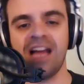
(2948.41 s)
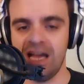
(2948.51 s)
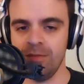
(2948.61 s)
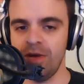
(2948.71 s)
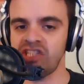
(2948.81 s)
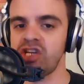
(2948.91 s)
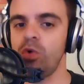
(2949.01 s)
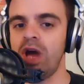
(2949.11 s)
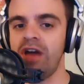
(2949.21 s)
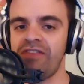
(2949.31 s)
I am at Show
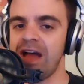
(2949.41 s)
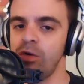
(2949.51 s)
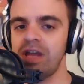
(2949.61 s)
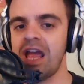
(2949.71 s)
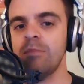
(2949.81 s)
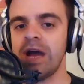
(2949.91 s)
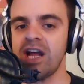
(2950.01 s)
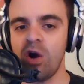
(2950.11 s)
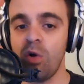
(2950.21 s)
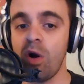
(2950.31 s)
Not Found, and my
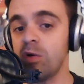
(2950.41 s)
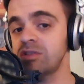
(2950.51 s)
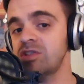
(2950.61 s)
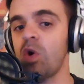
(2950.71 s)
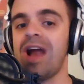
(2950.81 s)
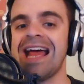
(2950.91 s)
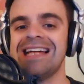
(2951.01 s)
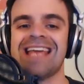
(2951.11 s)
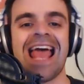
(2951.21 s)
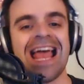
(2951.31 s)
cohorts are
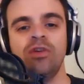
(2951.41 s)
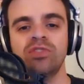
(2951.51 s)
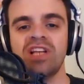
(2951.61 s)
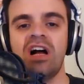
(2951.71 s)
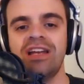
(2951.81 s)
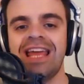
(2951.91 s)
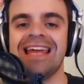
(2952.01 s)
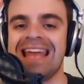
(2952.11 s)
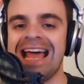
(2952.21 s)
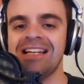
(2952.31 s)
at Accusod
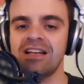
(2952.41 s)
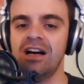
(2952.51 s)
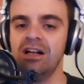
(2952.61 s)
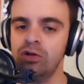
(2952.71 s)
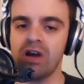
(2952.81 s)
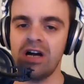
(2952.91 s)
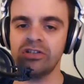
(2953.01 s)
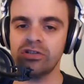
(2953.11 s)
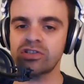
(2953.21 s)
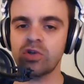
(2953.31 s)
and at
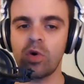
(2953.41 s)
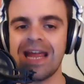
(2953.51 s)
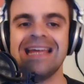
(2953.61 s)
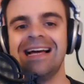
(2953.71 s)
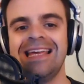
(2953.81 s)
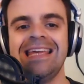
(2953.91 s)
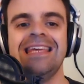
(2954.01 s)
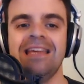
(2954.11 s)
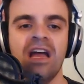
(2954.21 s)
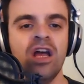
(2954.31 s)

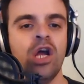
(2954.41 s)
Aludra_AIE.